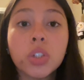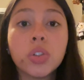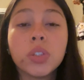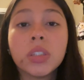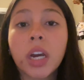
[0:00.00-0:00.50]

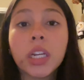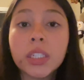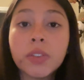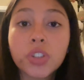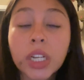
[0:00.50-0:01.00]
to design
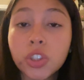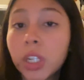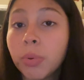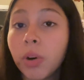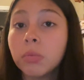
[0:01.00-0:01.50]
individualized
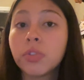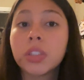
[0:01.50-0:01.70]
training programs. For